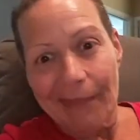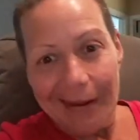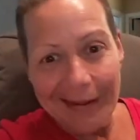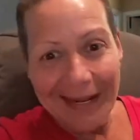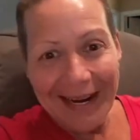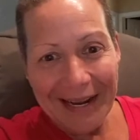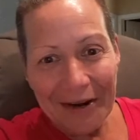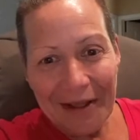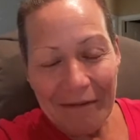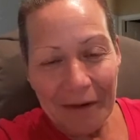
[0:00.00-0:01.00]
And then I ate
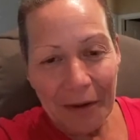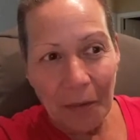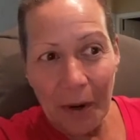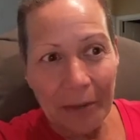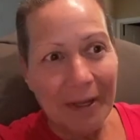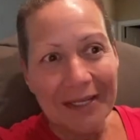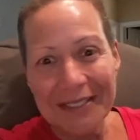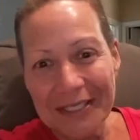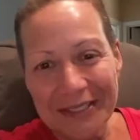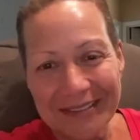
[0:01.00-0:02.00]
all that fucking watermelon,
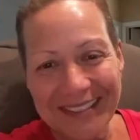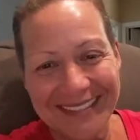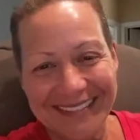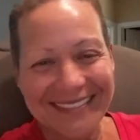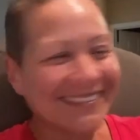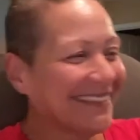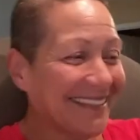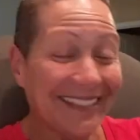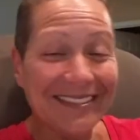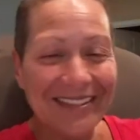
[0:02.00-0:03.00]
so
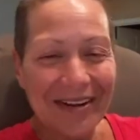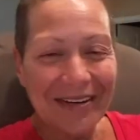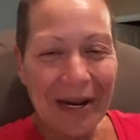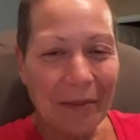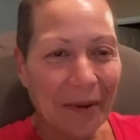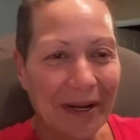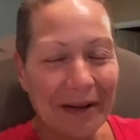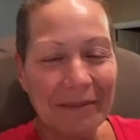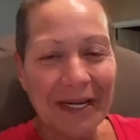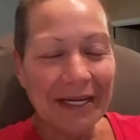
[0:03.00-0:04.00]
you know damn well
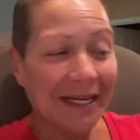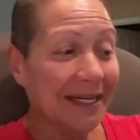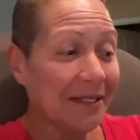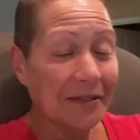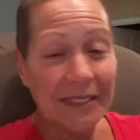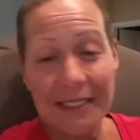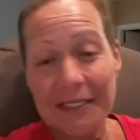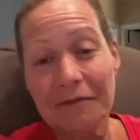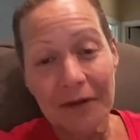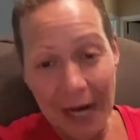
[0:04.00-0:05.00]
I'm not in
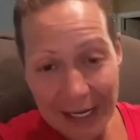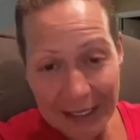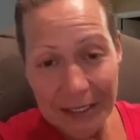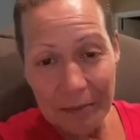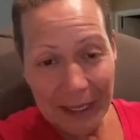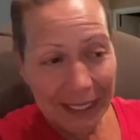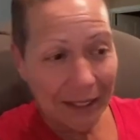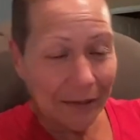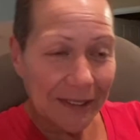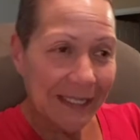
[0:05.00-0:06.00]
ketosis. Forgot to do my
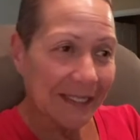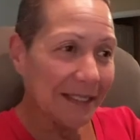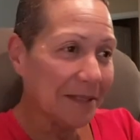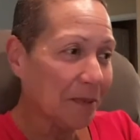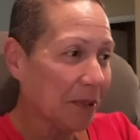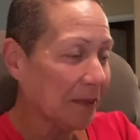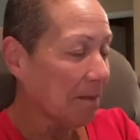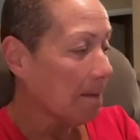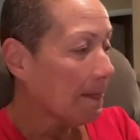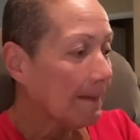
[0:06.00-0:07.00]
keto stick this morning.
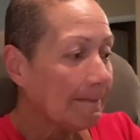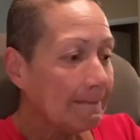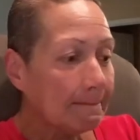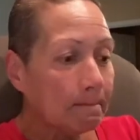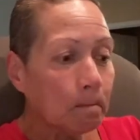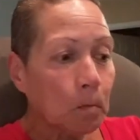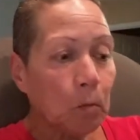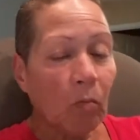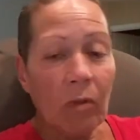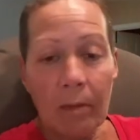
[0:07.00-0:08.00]

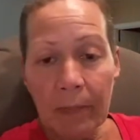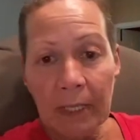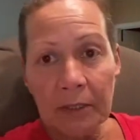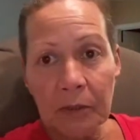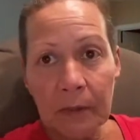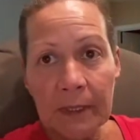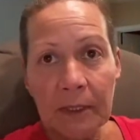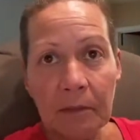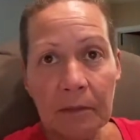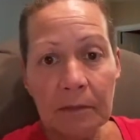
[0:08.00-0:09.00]
But I'll do one
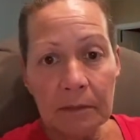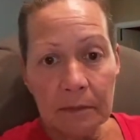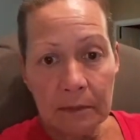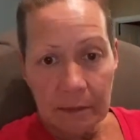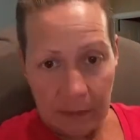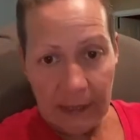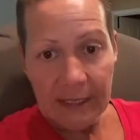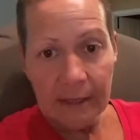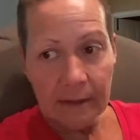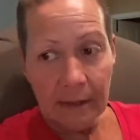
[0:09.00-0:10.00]
in
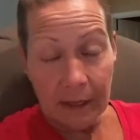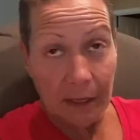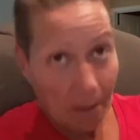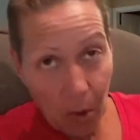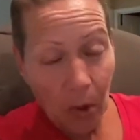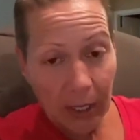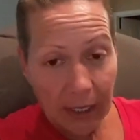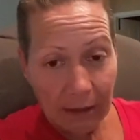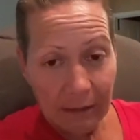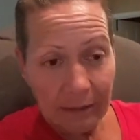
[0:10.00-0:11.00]
the
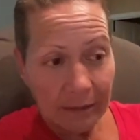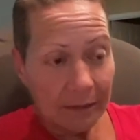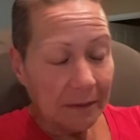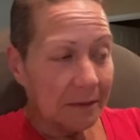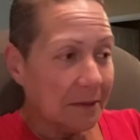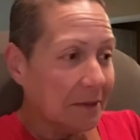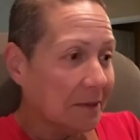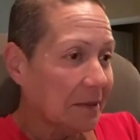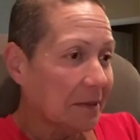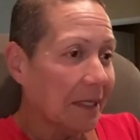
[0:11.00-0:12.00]
morning.
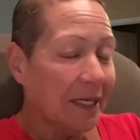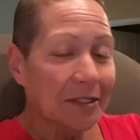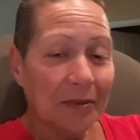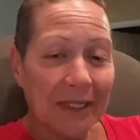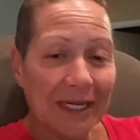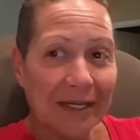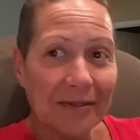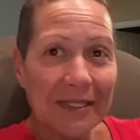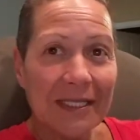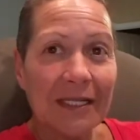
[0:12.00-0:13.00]
I'll do a
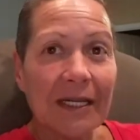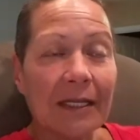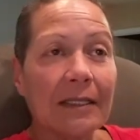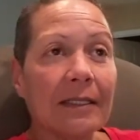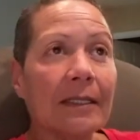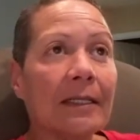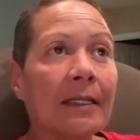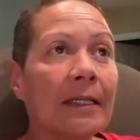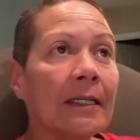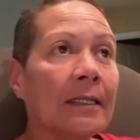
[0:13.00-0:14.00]
keto stick.
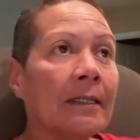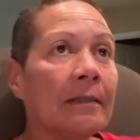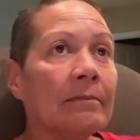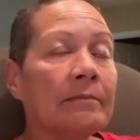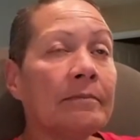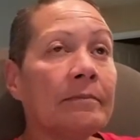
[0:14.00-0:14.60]
I